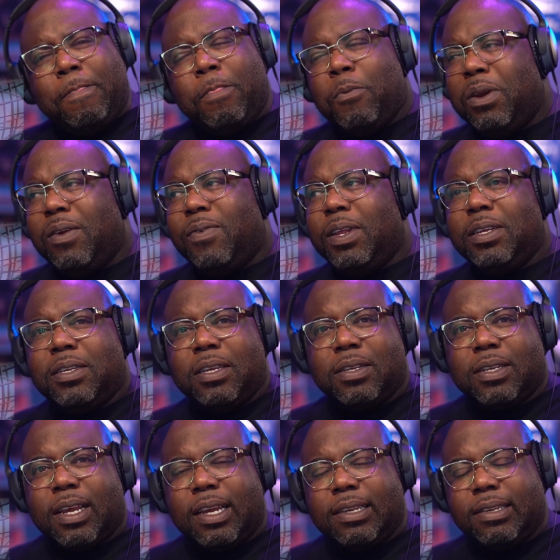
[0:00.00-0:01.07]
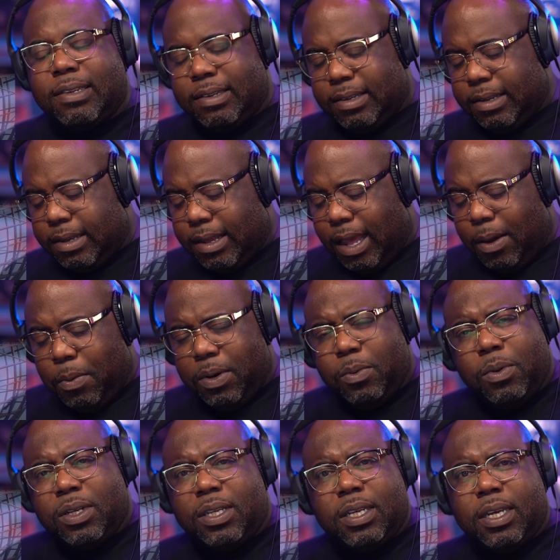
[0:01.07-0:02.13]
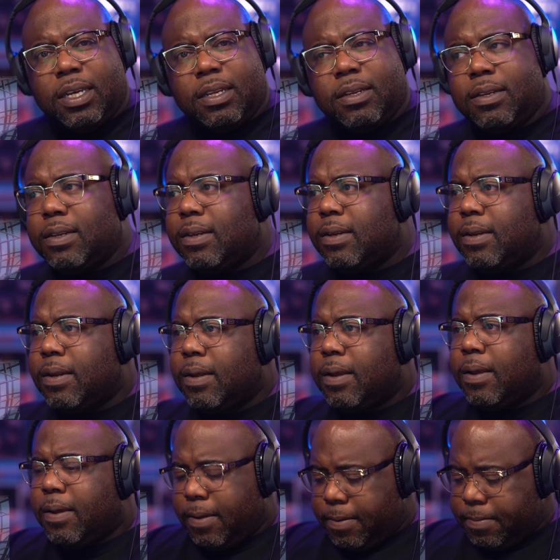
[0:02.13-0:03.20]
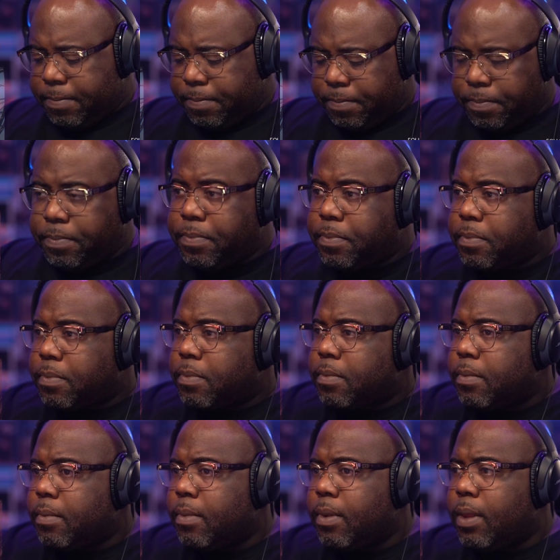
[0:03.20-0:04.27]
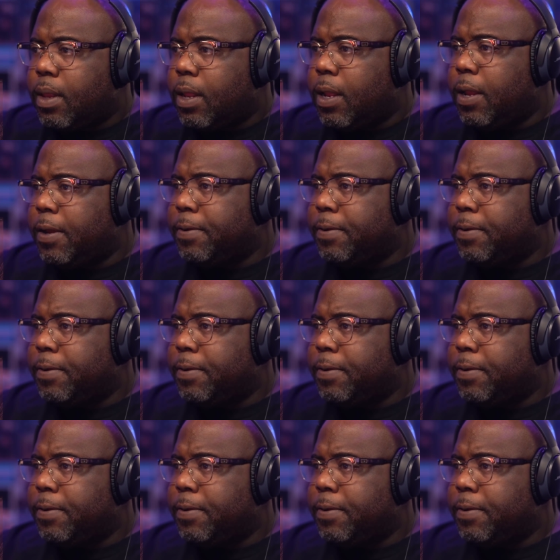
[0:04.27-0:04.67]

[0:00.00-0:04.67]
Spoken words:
What even is this, guys? I wouldn't want to see it. A sporting event or sound.